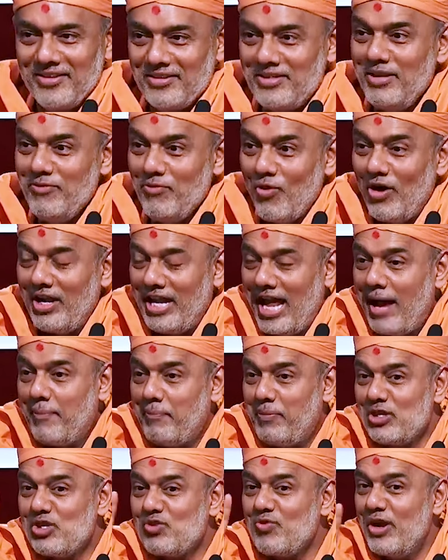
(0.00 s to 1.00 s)
See, what
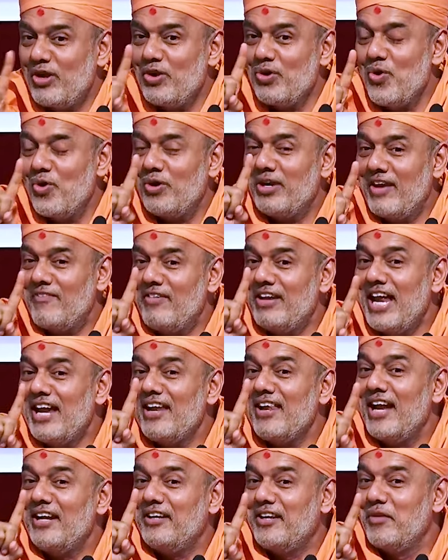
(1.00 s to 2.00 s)
happens when you don't have an
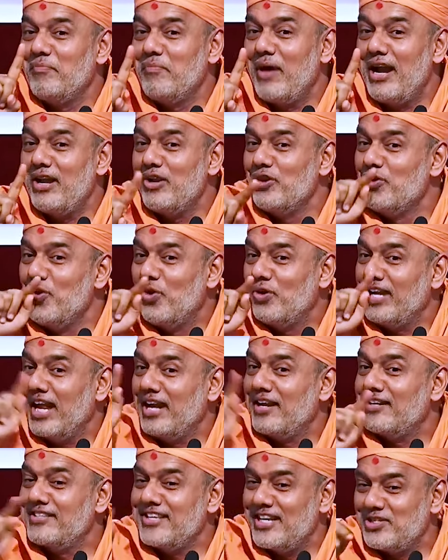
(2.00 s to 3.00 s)
enlightened mind, you don't
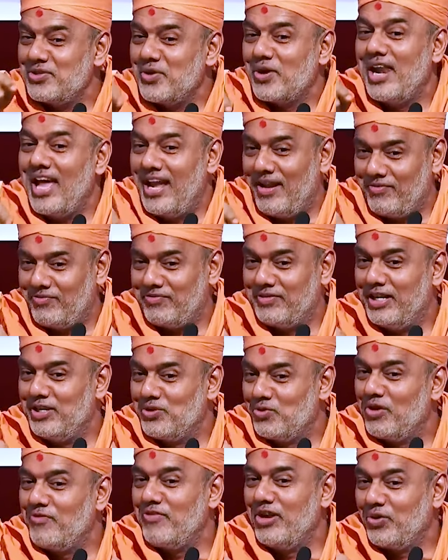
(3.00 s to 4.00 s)
energize your life. That
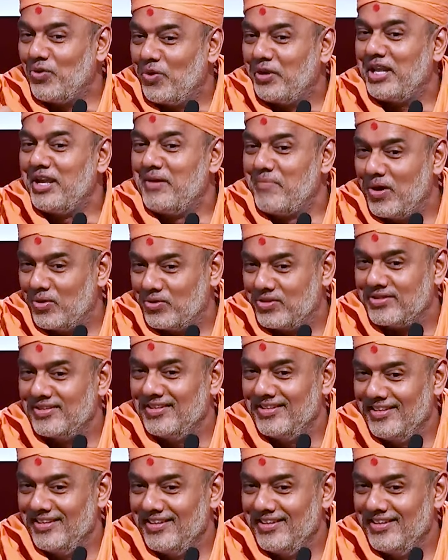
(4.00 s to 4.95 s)
is what we are talking about.